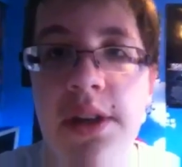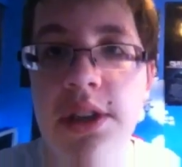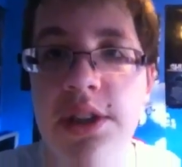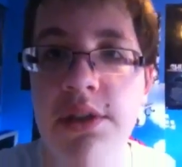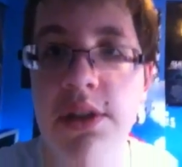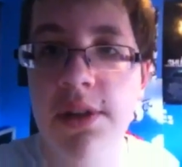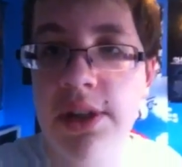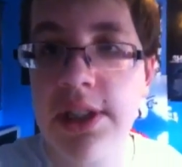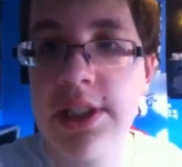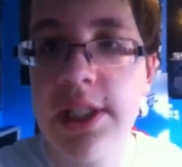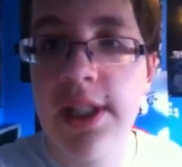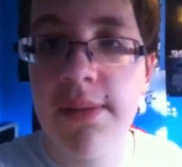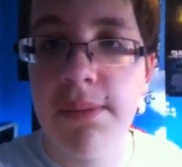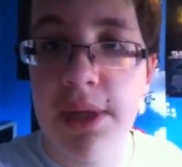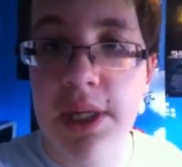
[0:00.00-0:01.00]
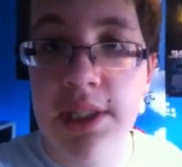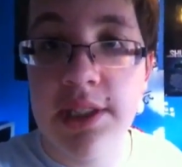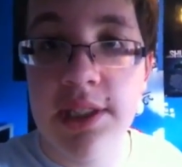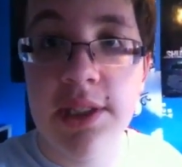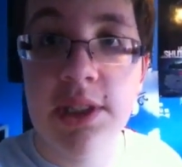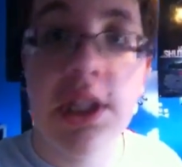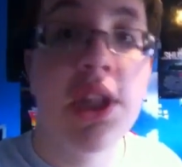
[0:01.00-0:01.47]
used for the rest of the
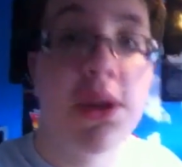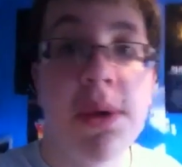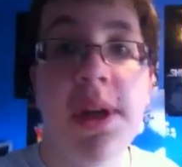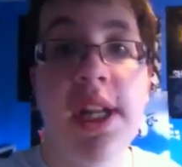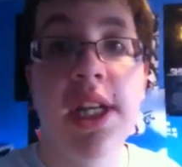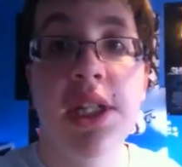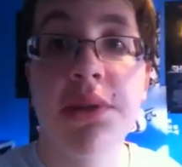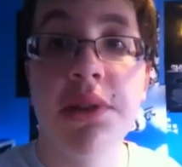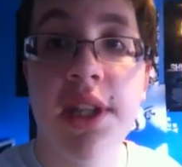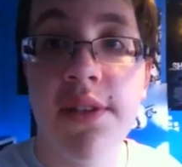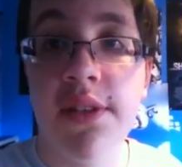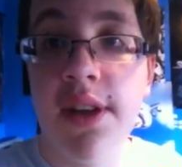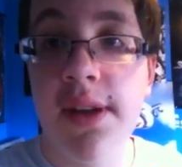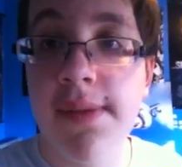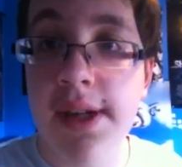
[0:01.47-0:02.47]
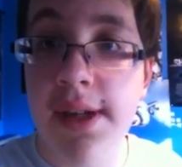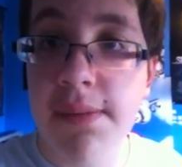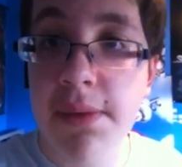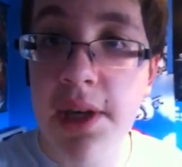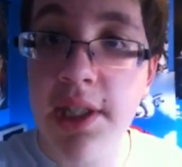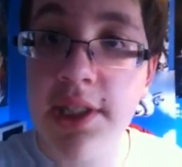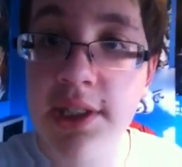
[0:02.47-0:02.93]
unboxings. The 3DS will definitely be
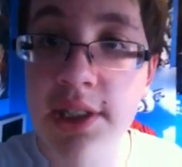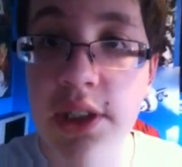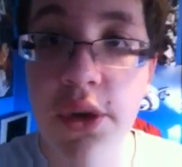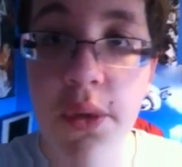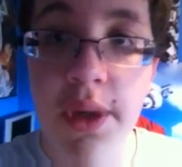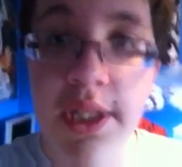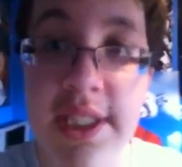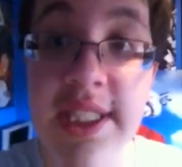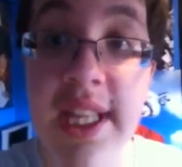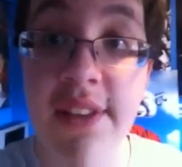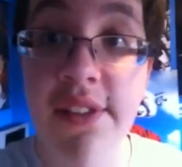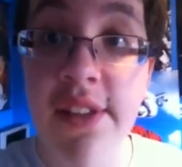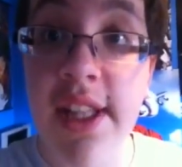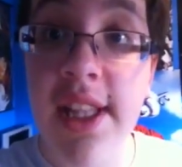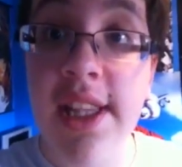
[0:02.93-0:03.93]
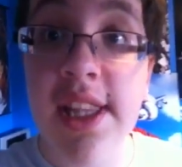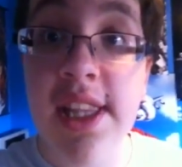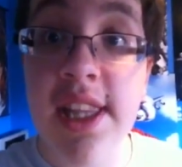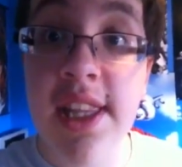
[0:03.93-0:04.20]
unboxed on the 27th.